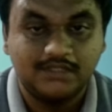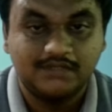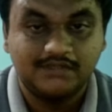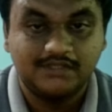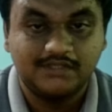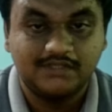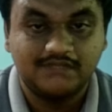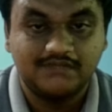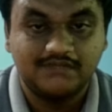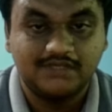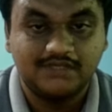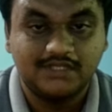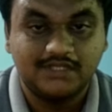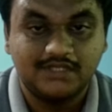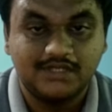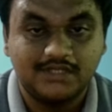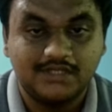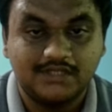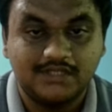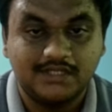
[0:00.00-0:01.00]
See, if you
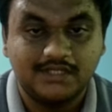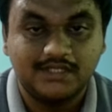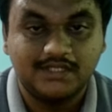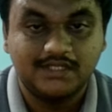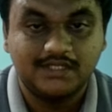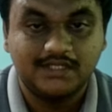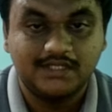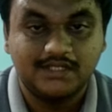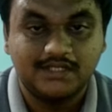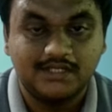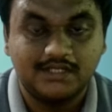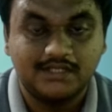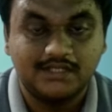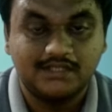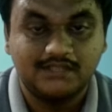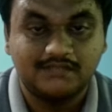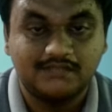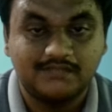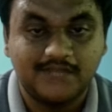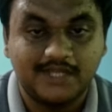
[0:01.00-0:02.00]
click on the
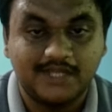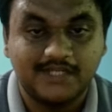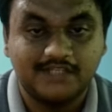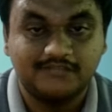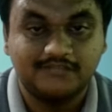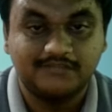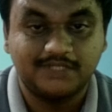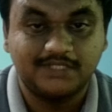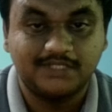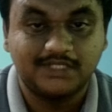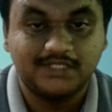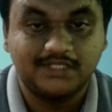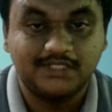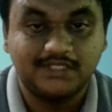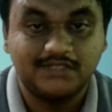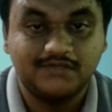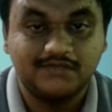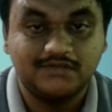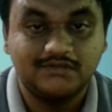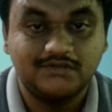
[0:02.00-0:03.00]
this minus button,
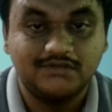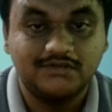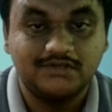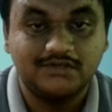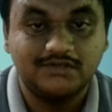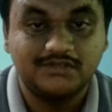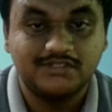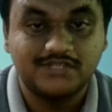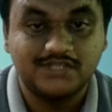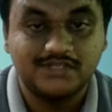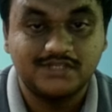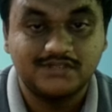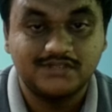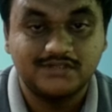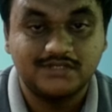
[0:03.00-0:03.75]
it will going to change.